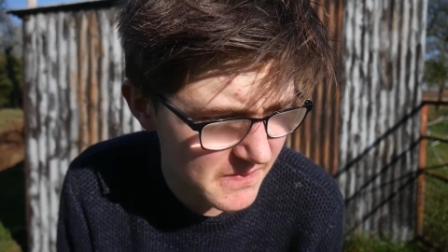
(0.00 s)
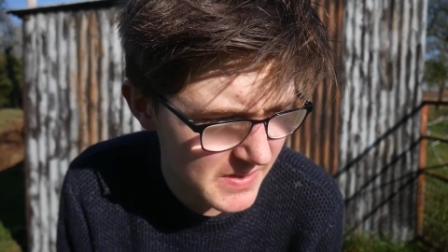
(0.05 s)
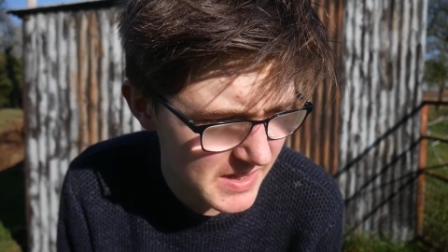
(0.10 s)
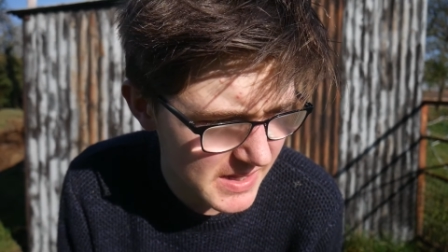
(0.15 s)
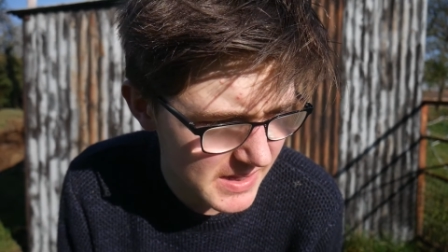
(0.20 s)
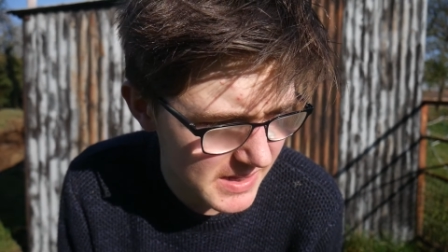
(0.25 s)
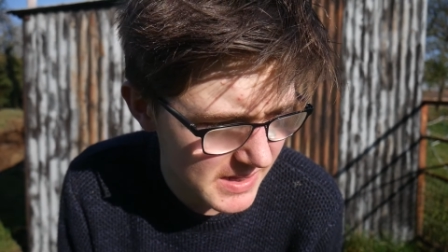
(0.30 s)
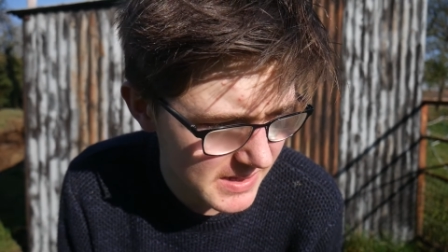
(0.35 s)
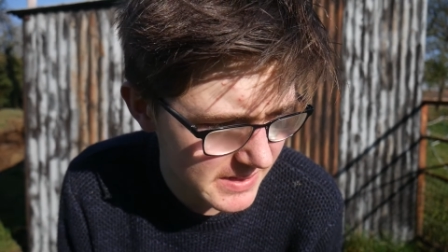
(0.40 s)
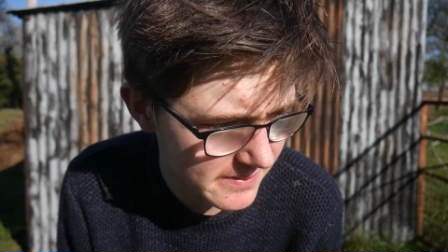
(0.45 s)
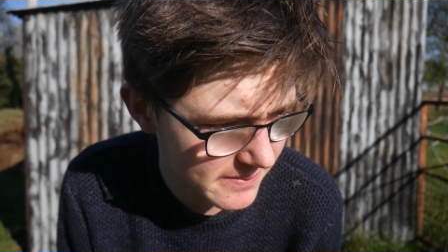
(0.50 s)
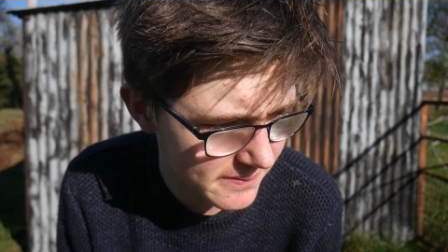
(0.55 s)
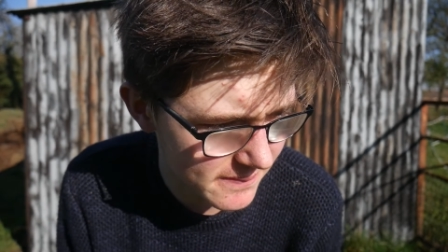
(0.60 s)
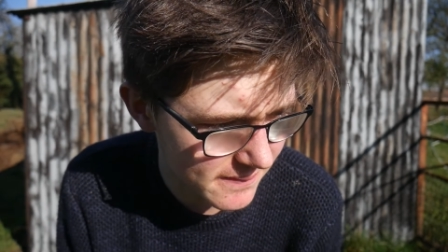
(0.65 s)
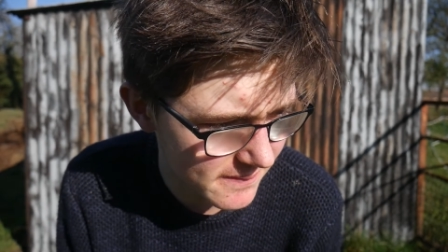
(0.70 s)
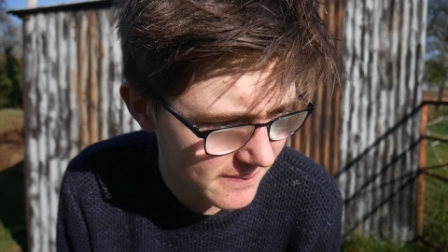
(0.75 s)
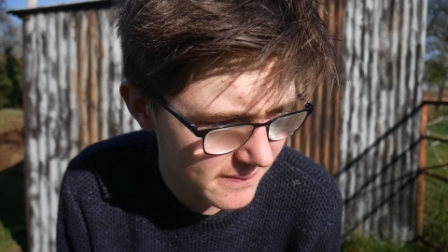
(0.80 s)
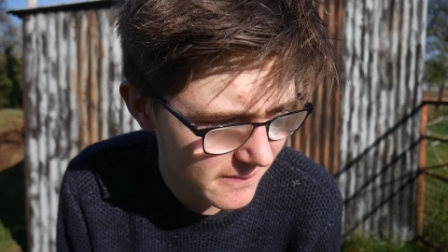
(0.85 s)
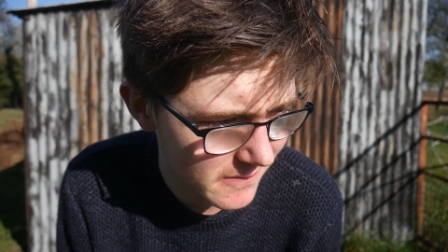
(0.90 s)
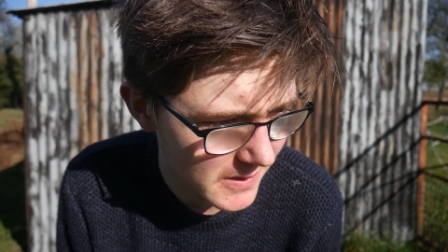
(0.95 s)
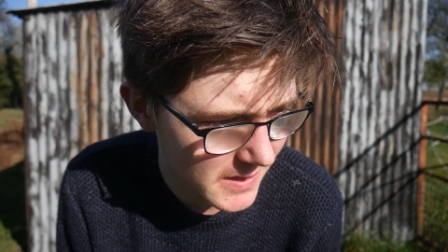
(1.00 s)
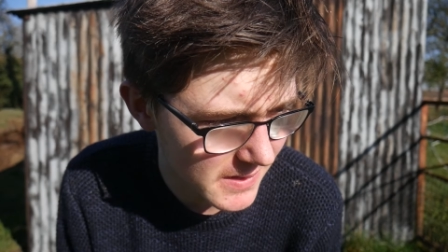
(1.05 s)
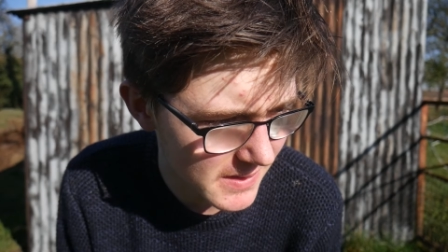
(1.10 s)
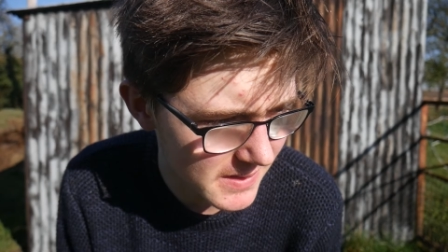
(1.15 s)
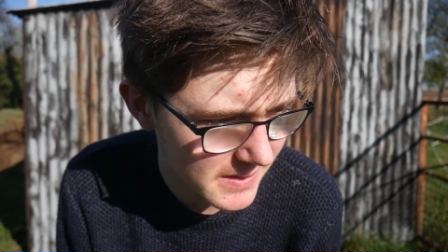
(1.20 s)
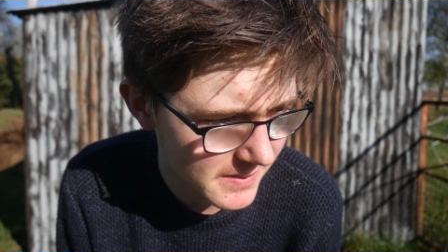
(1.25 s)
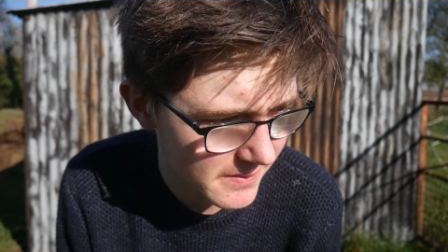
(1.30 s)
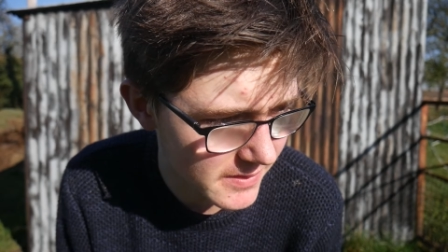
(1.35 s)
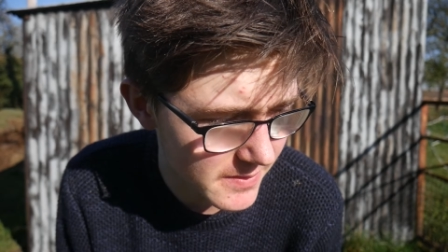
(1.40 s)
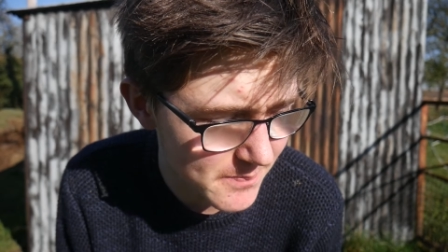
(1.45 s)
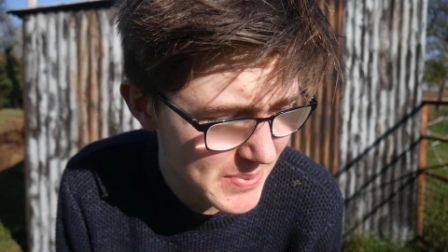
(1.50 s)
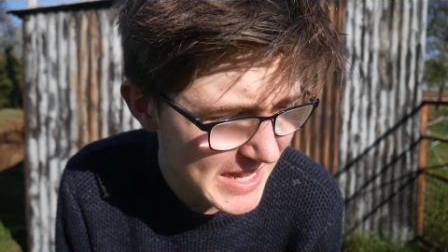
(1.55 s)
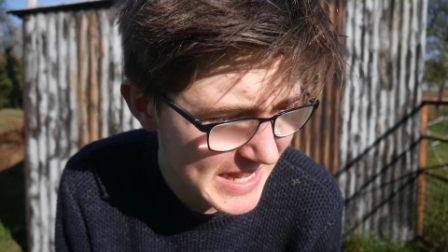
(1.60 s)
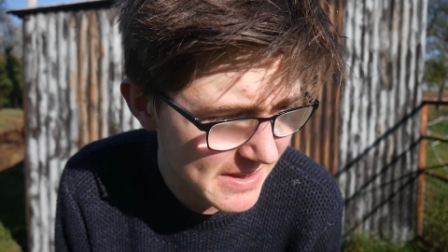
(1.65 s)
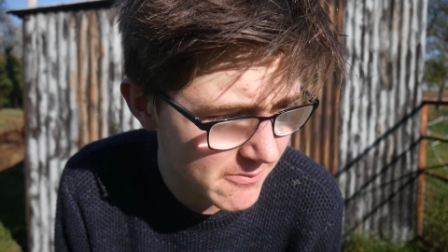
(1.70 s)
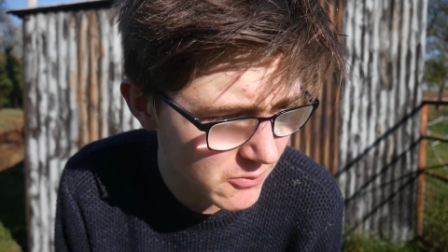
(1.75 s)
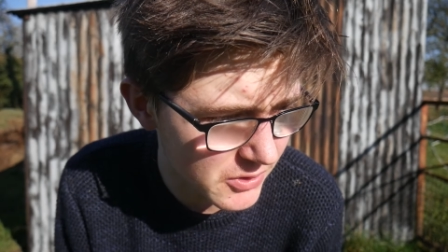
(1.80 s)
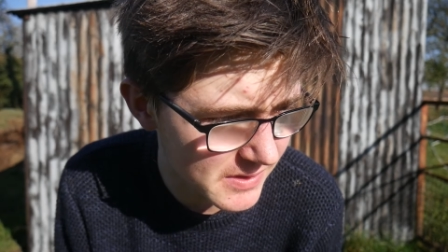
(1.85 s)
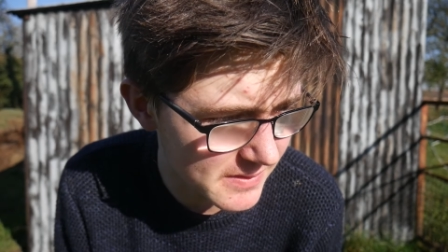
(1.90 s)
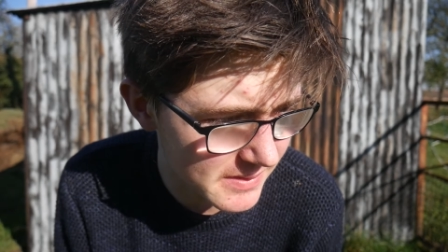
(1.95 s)
the
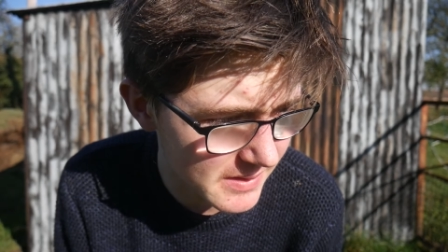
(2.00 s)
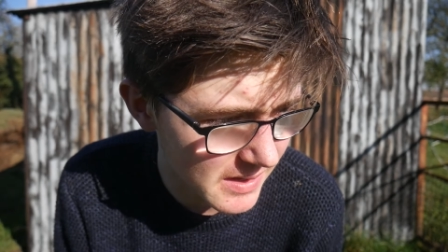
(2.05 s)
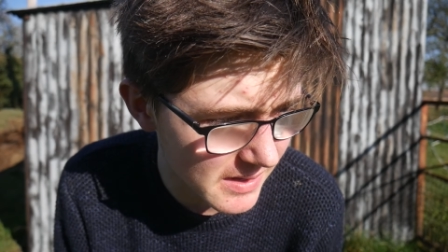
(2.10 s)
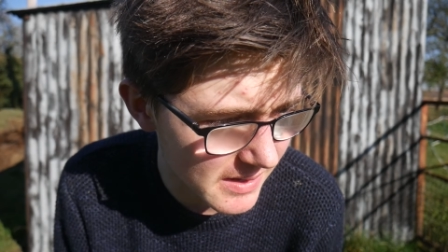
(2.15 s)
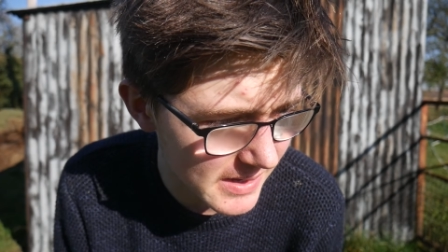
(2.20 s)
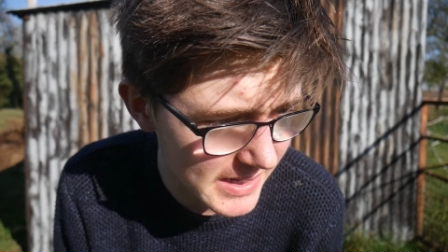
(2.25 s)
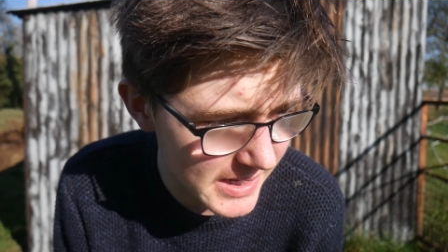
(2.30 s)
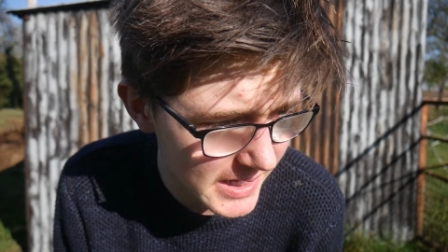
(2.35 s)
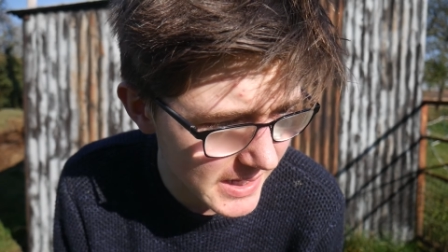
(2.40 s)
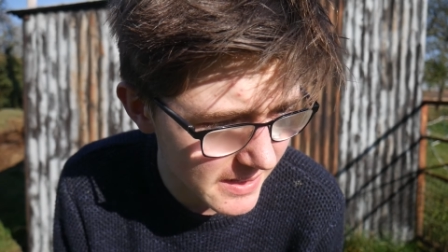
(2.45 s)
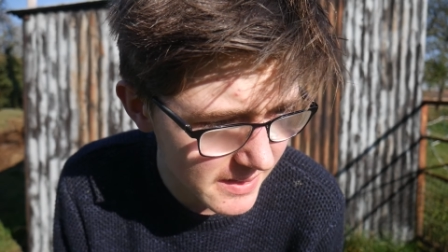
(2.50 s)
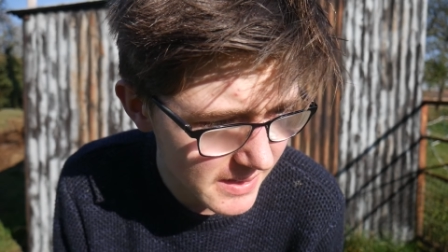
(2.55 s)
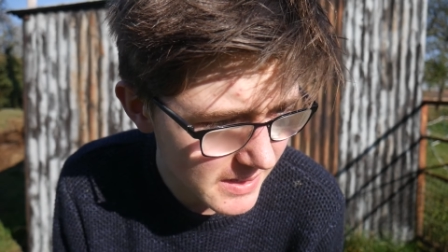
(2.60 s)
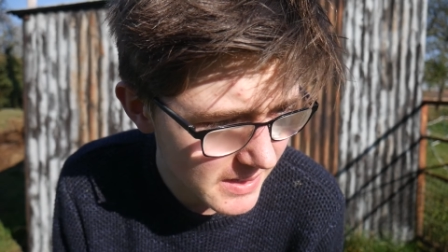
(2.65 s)
bidding would start at